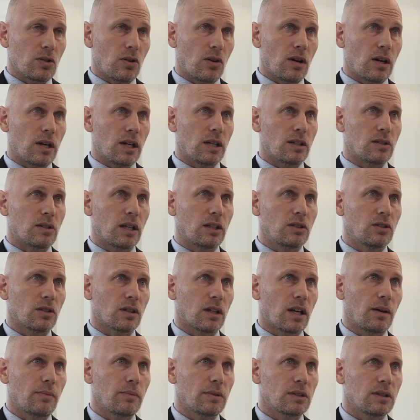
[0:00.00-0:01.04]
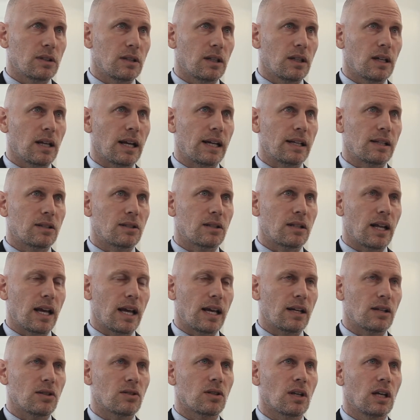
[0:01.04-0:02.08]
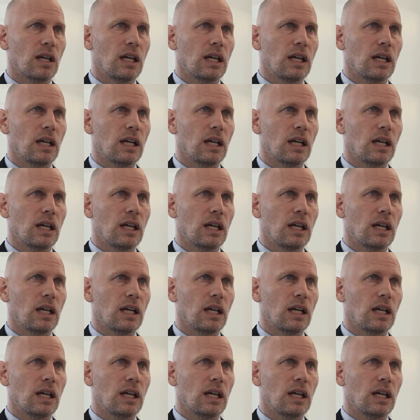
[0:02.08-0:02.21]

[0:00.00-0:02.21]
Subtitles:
artist and you're coming to the United States,